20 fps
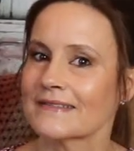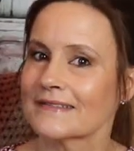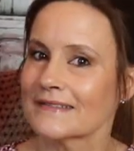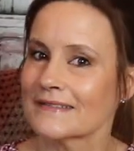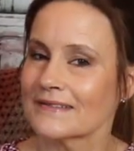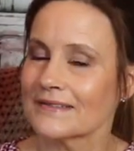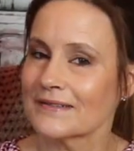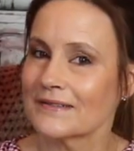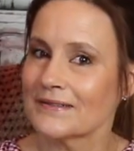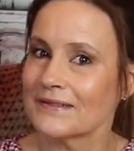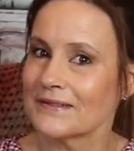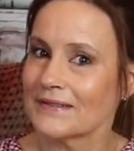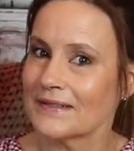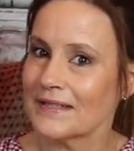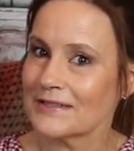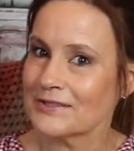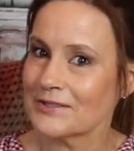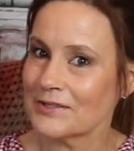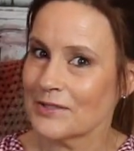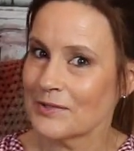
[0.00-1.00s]
So
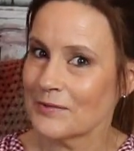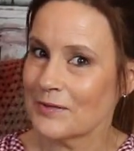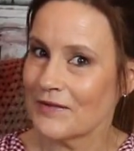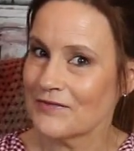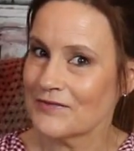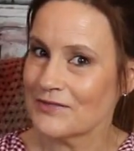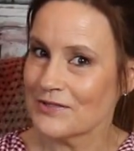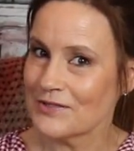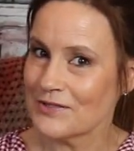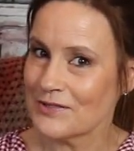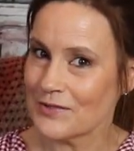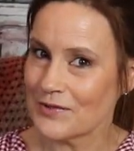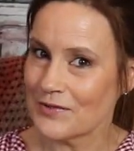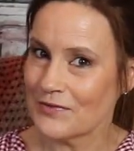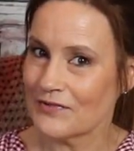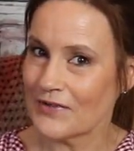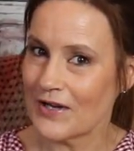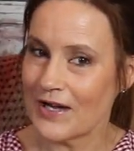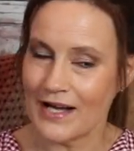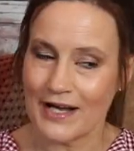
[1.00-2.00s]
I'll show you what I've done so
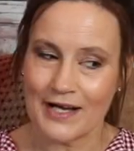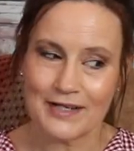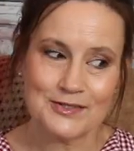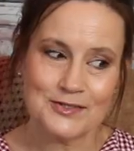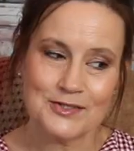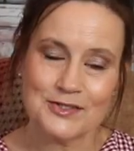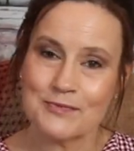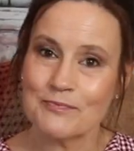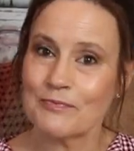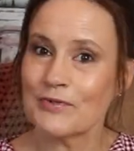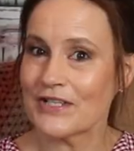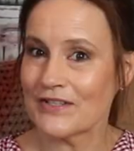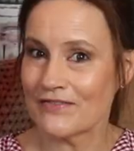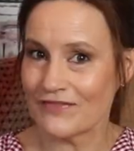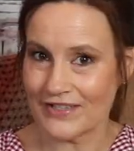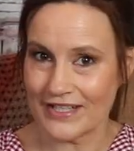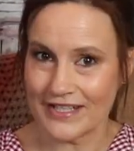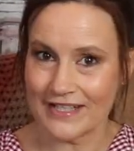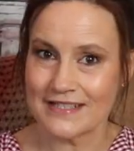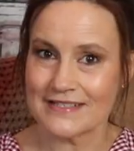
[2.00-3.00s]
far, just
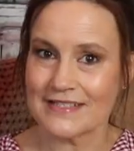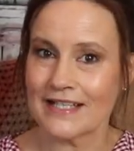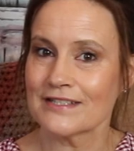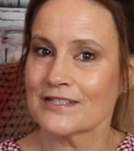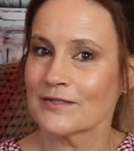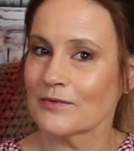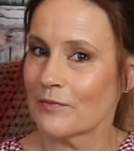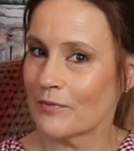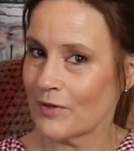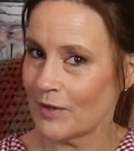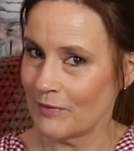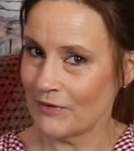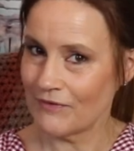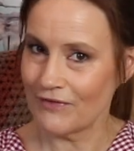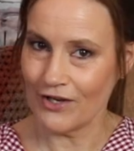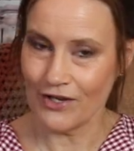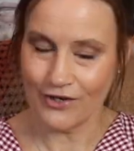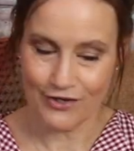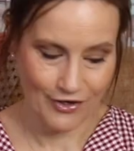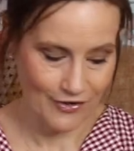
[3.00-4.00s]
briefly, because I'll do a proper
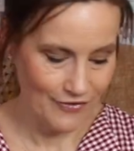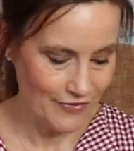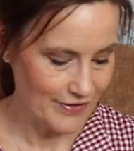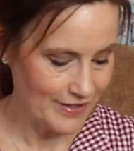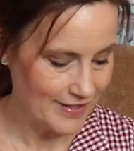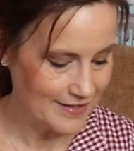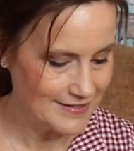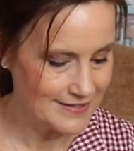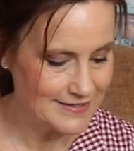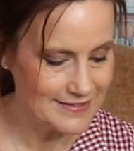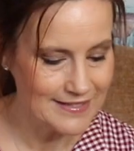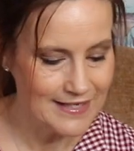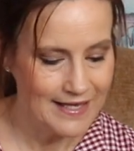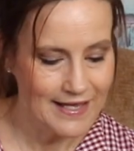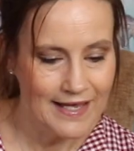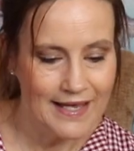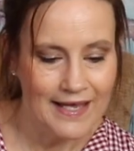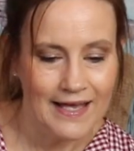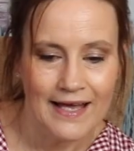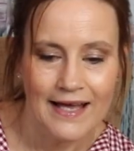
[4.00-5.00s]
vlog on this.
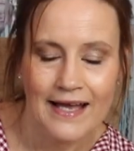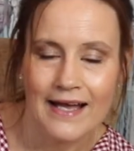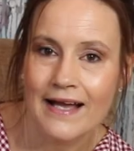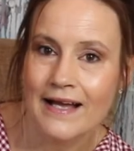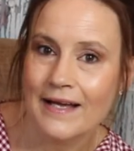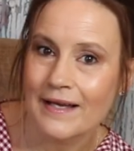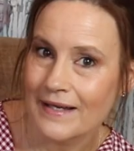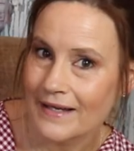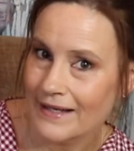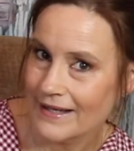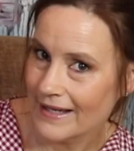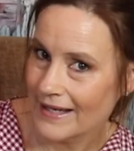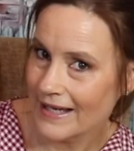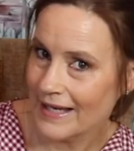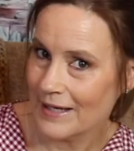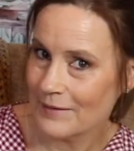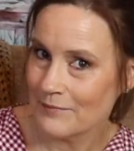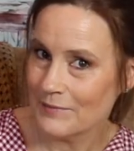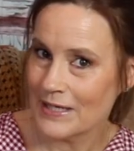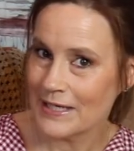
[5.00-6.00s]

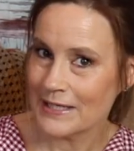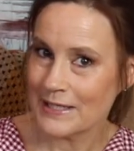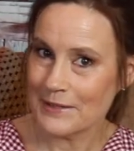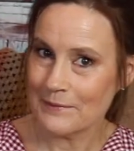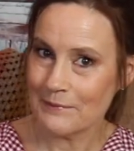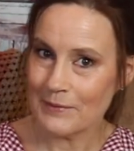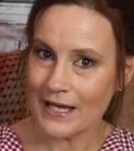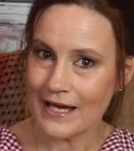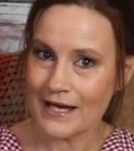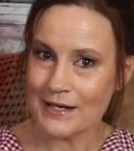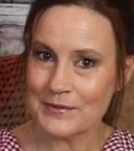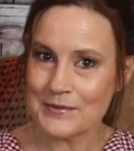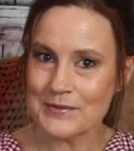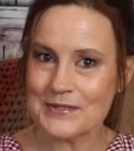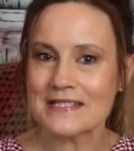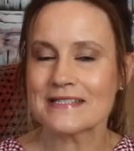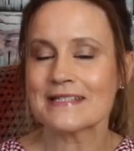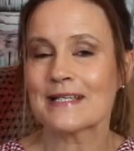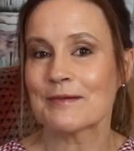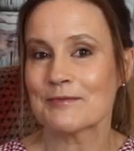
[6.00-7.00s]
I'm making a
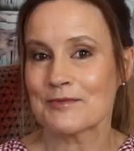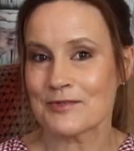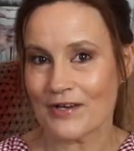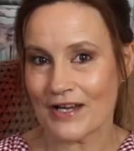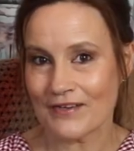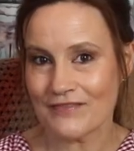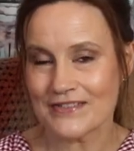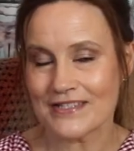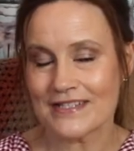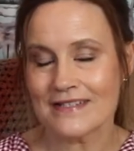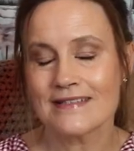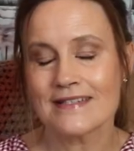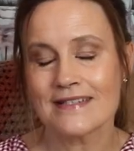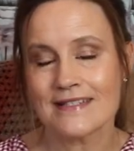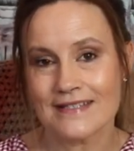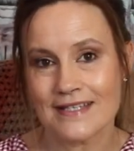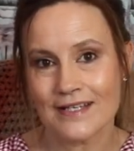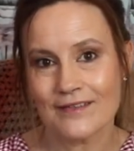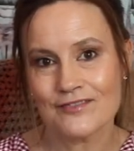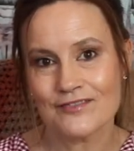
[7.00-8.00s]
blouse. I'm
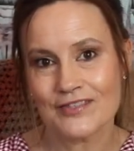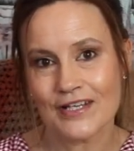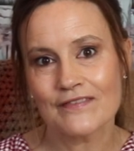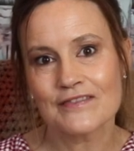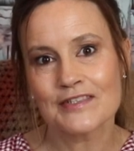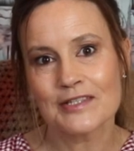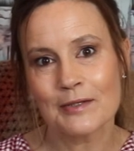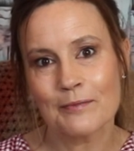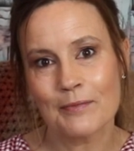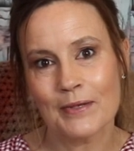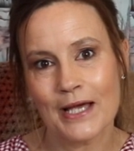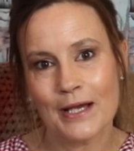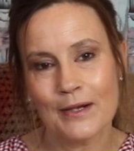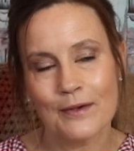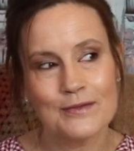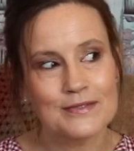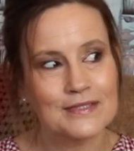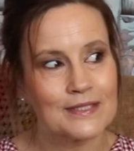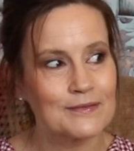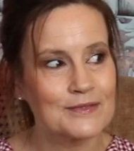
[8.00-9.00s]
self-drafting a
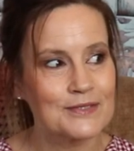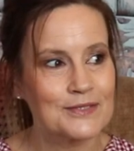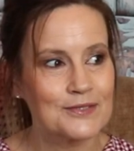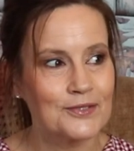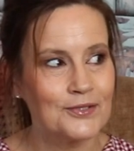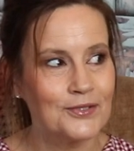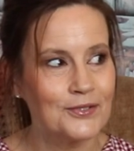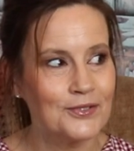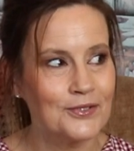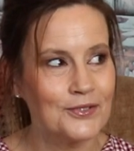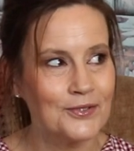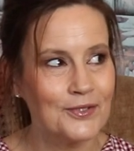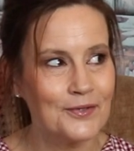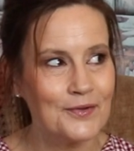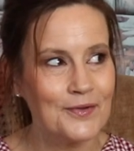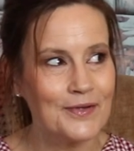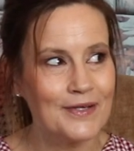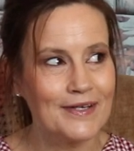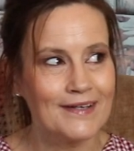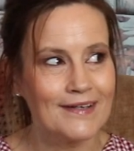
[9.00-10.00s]
blouse. I was so